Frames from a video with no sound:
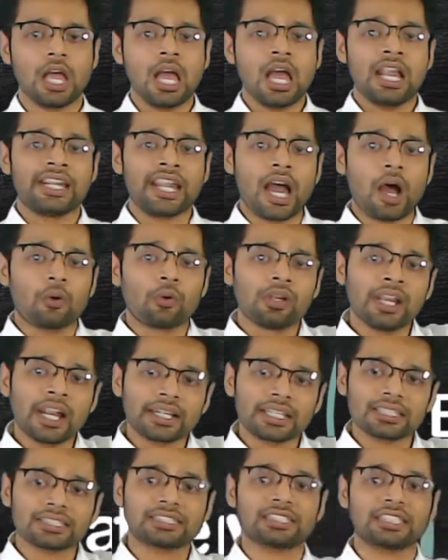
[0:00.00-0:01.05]
Now let
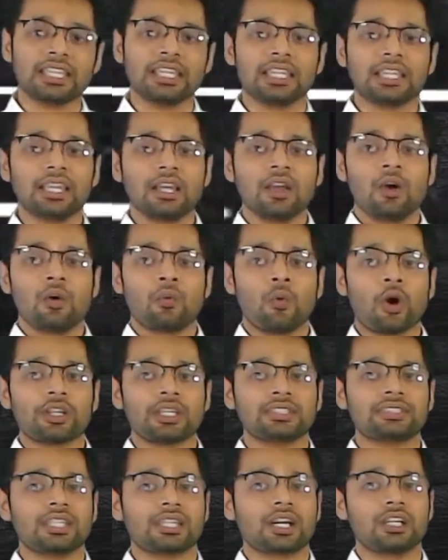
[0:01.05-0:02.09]
us see what is
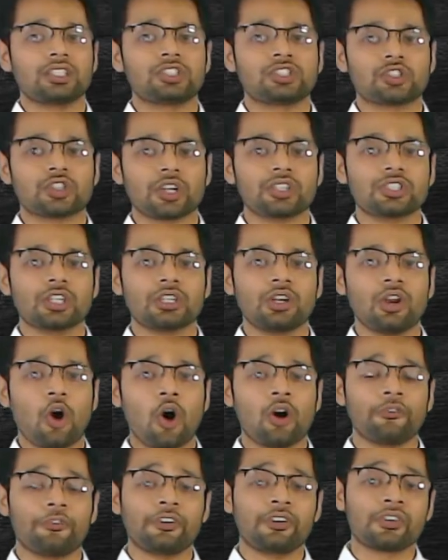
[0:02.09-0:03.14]
the construction
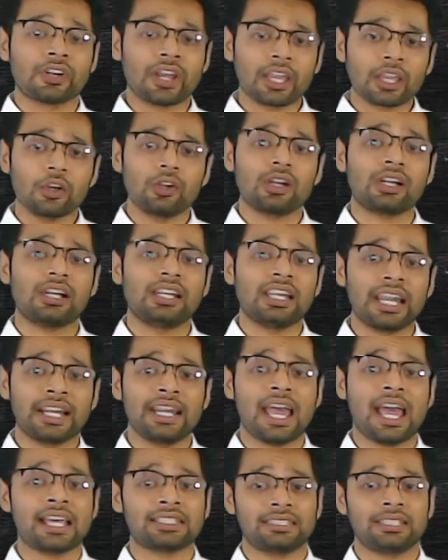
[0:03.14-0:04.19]
of a regular lead
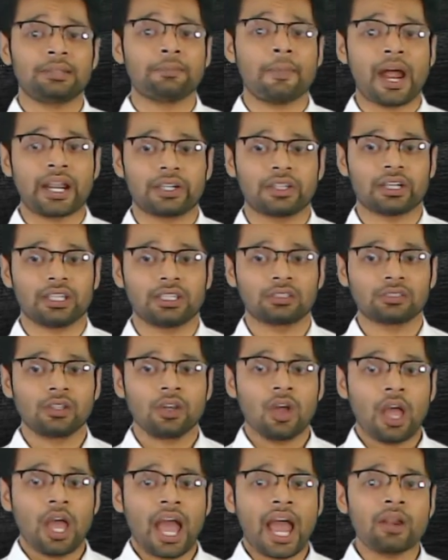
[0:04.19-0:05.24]
acid battery
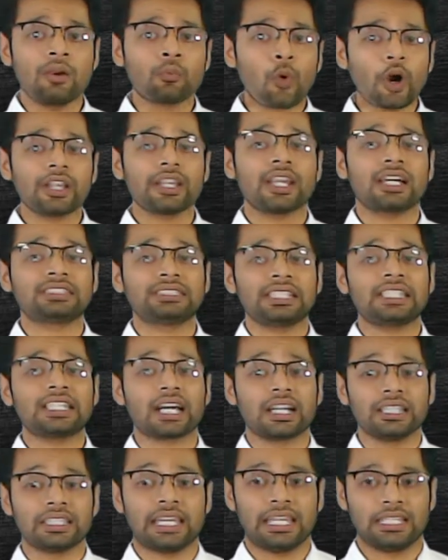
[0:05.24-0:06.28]
and what does it
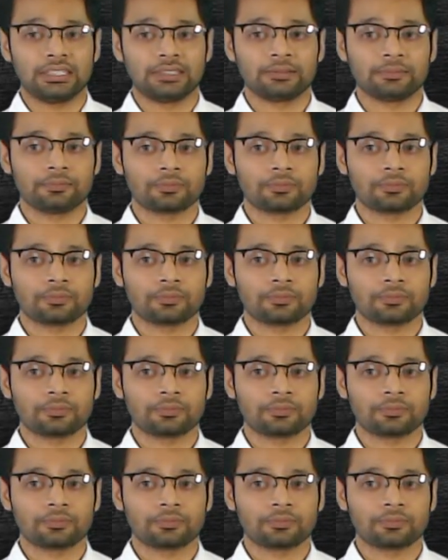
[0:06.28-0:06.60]
contain.